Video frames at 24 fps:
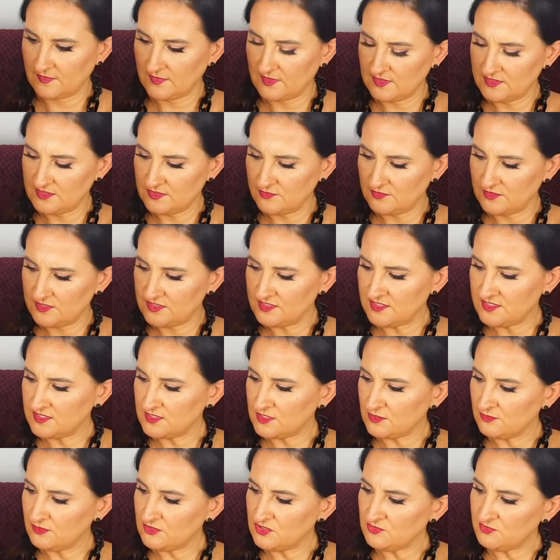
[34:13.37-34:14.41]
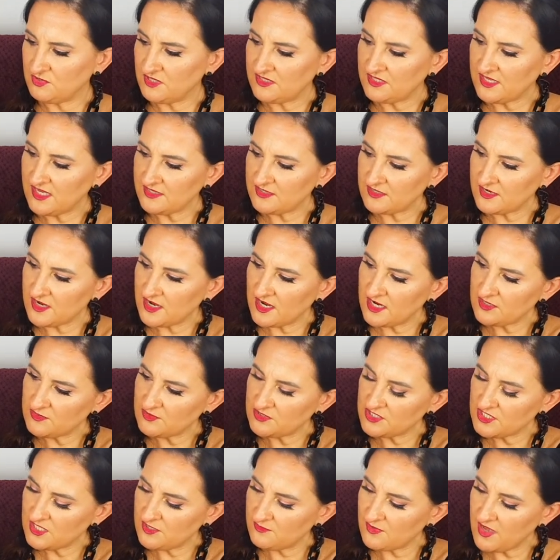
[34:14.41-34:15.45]
So this is going to be another
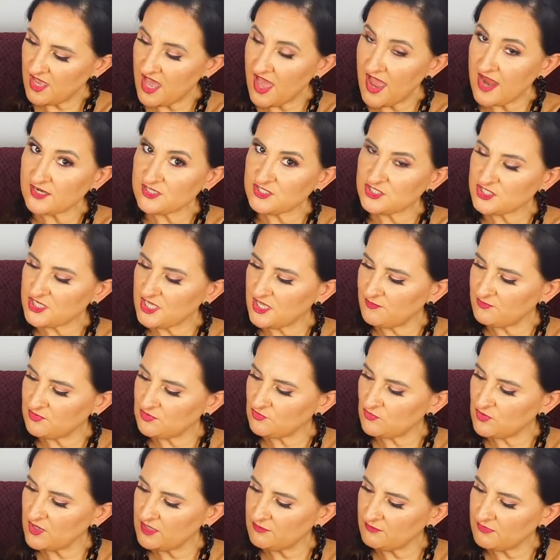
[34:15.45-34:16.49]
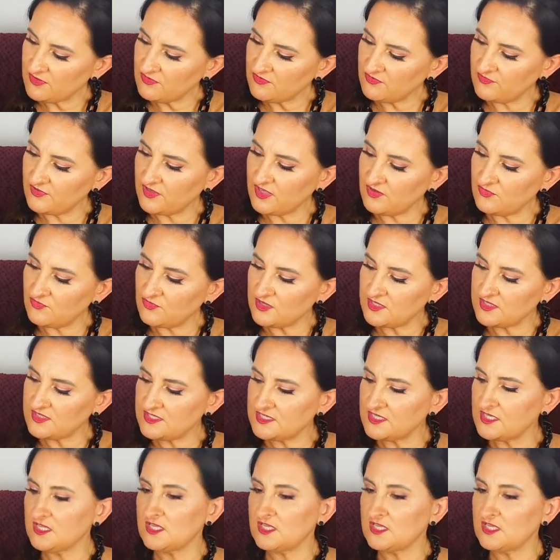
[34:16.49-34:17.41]
heart-shaped one, my favorites.